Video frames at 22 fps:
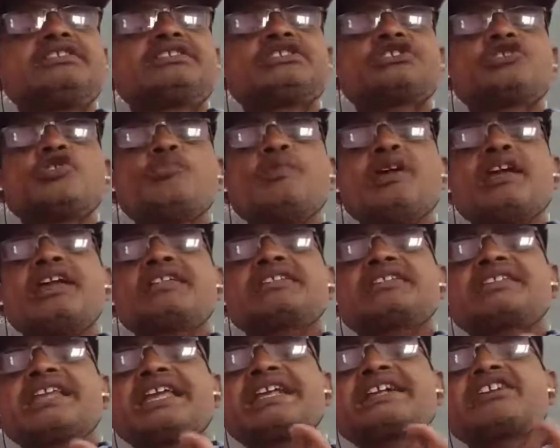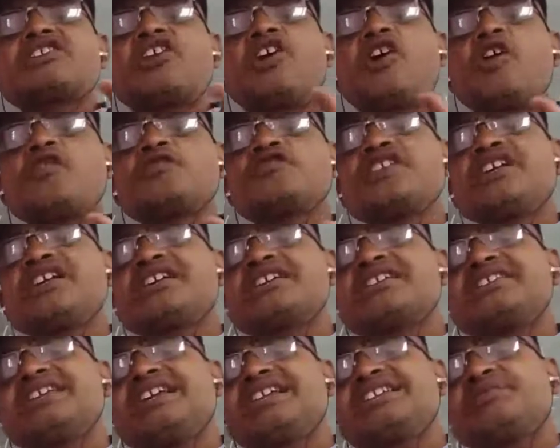You may think of the
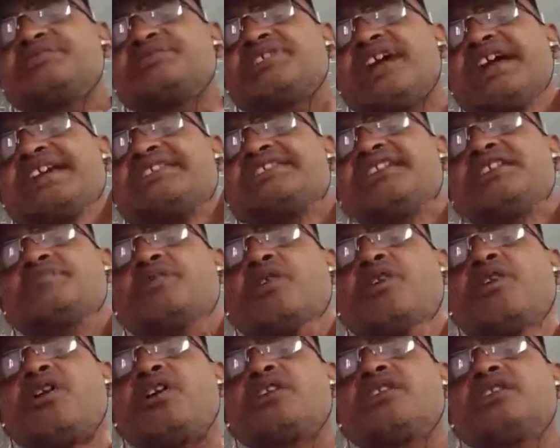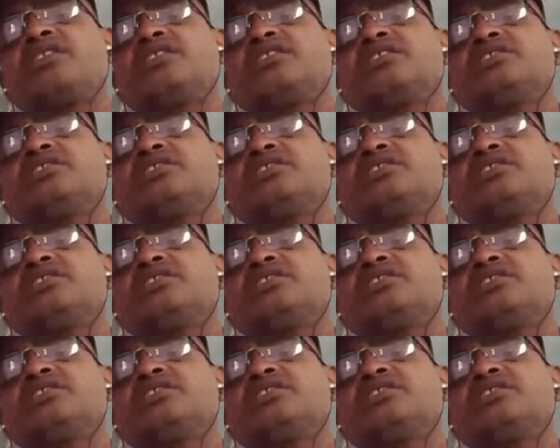creative title for